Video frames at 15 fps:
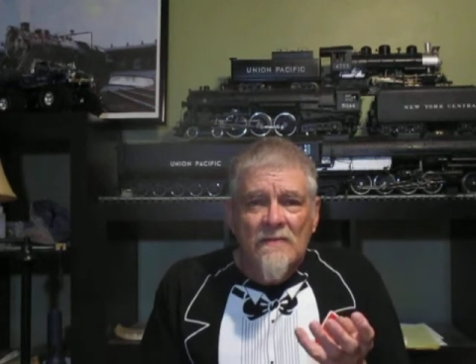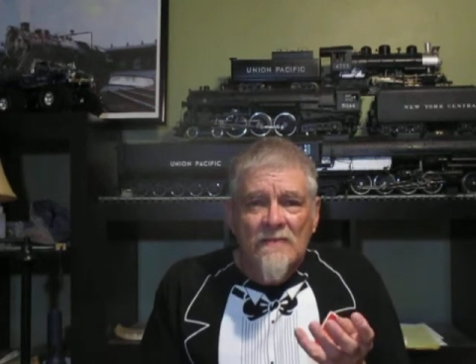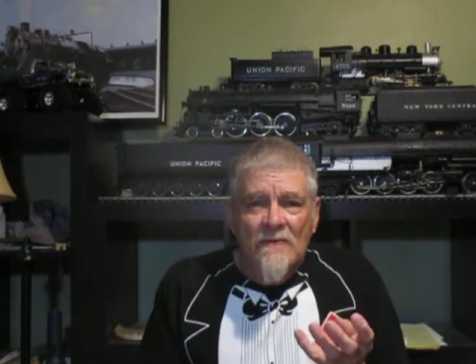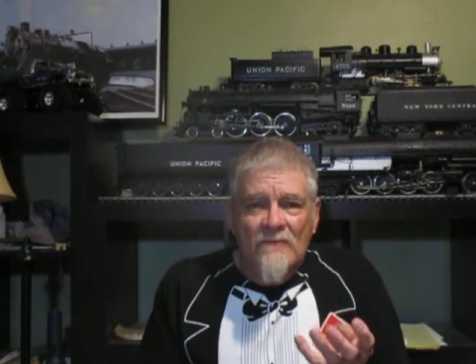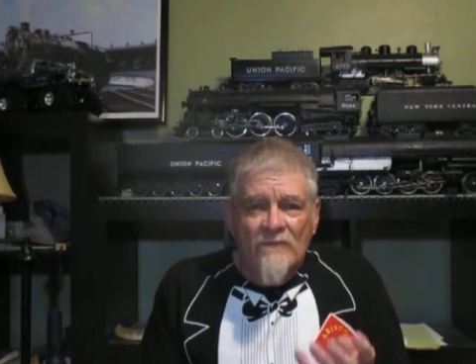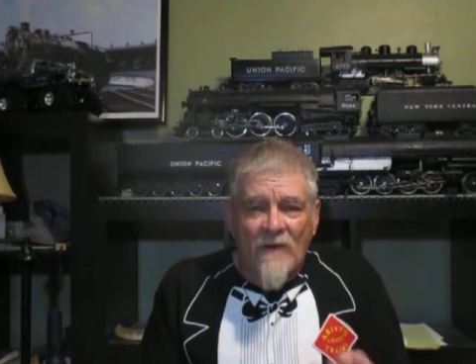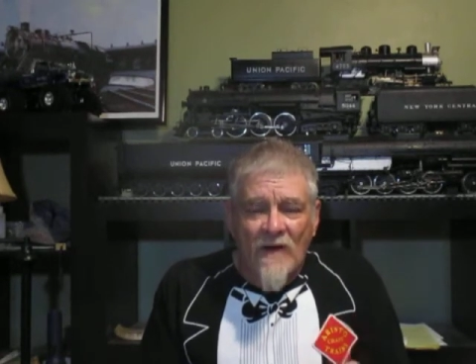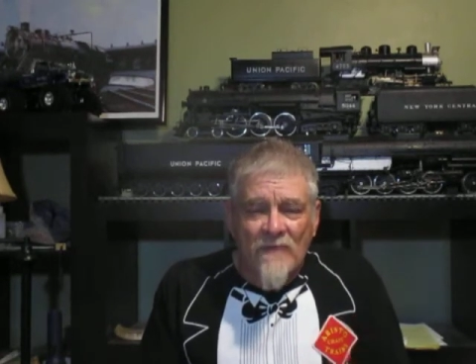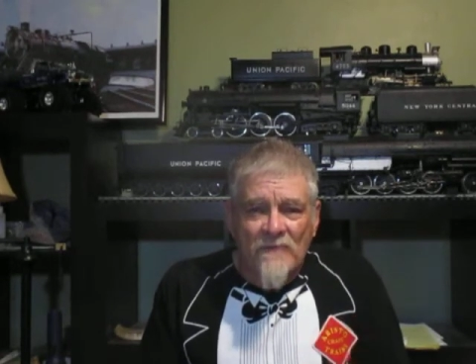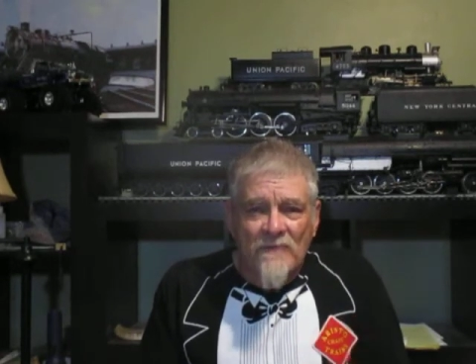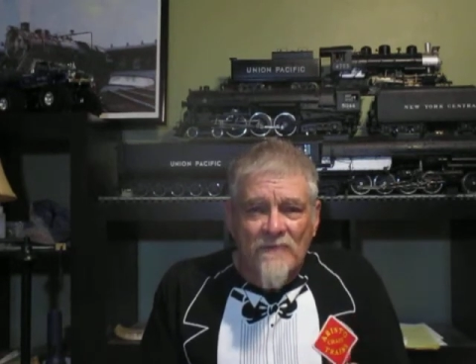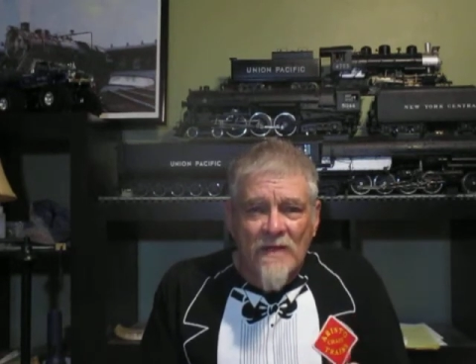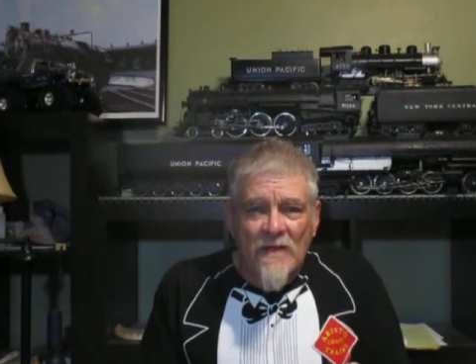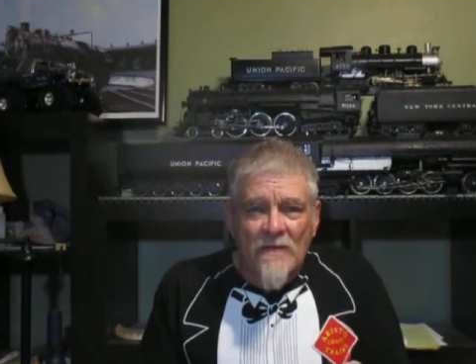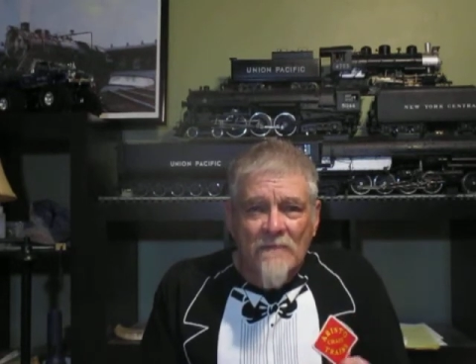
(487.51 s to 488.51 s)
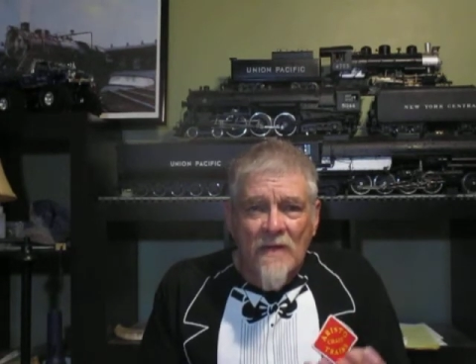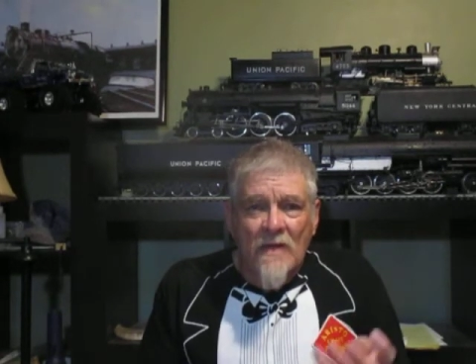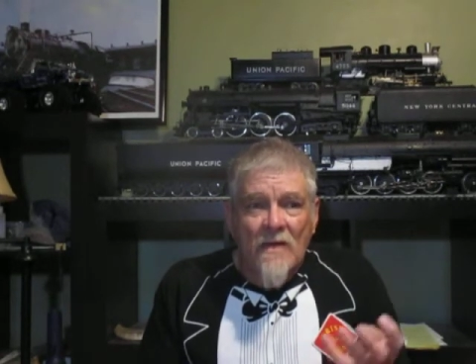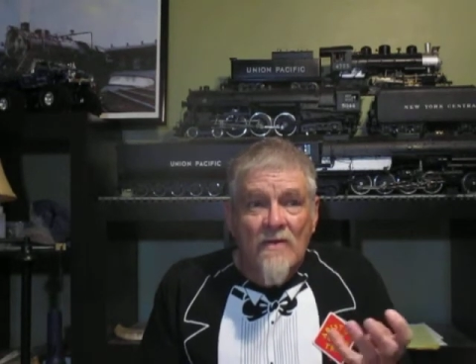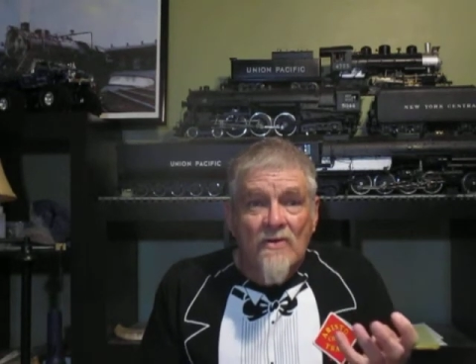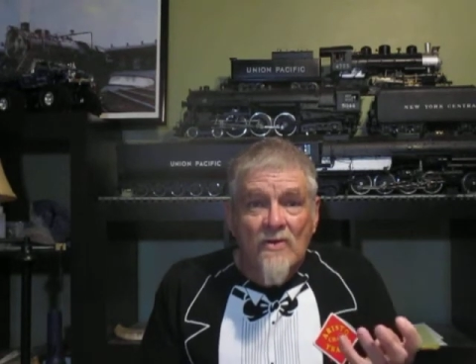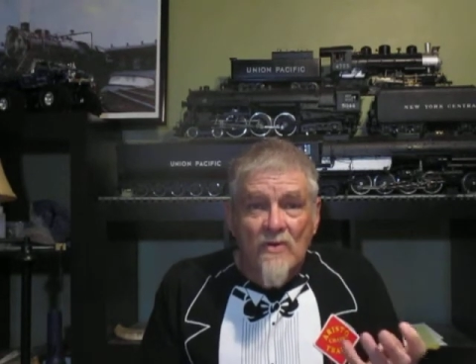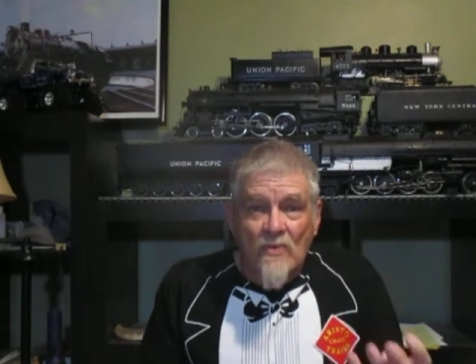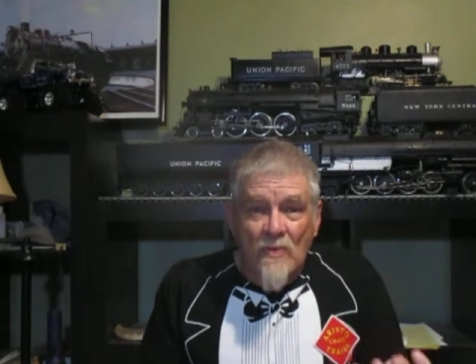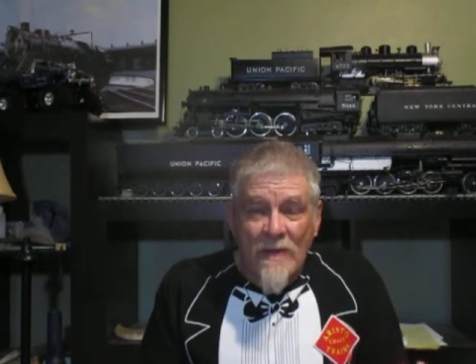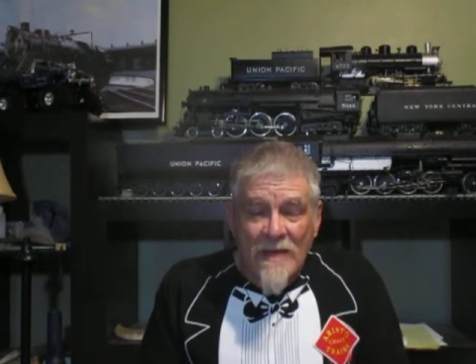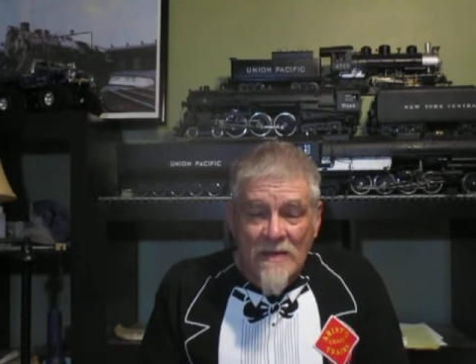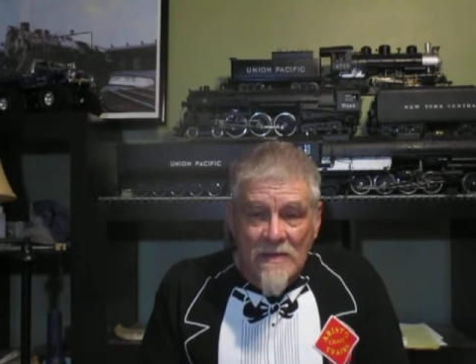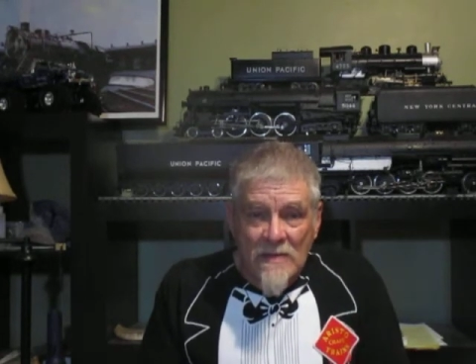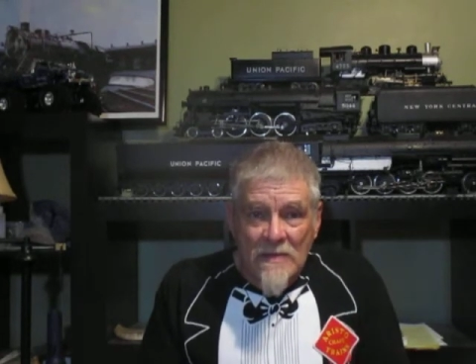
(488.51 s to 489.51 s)
the father's name
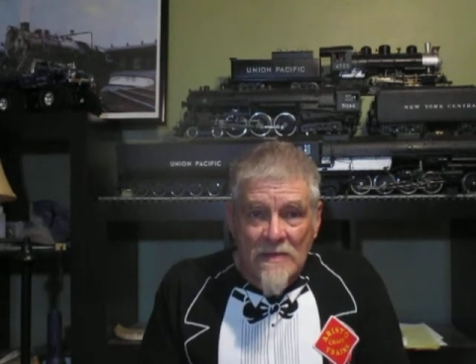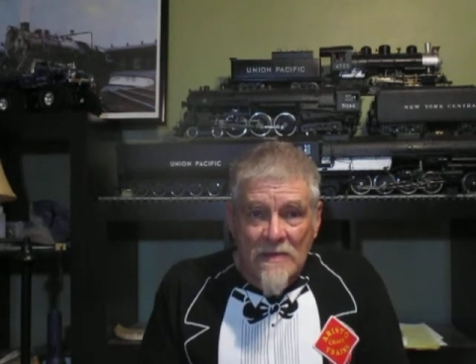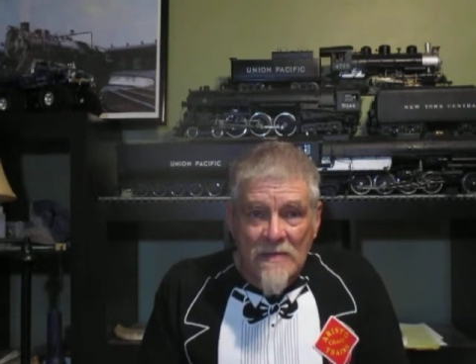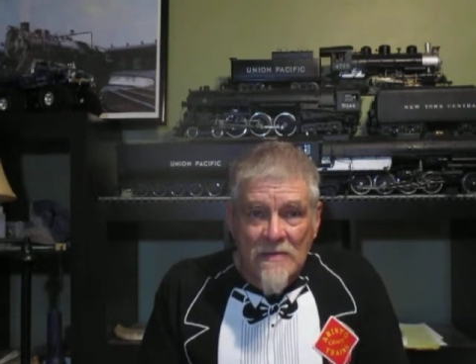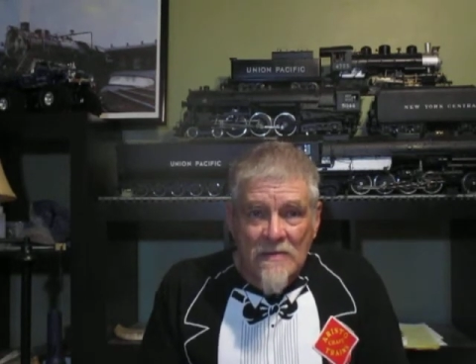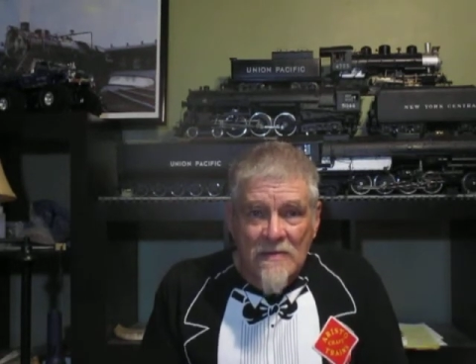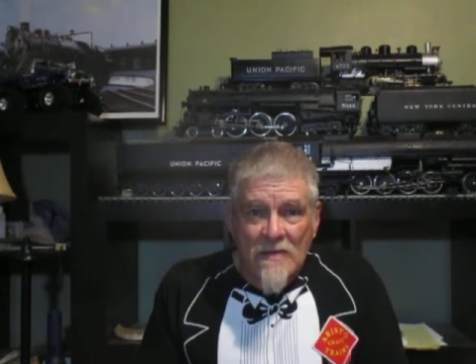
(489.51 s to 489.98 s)
correctly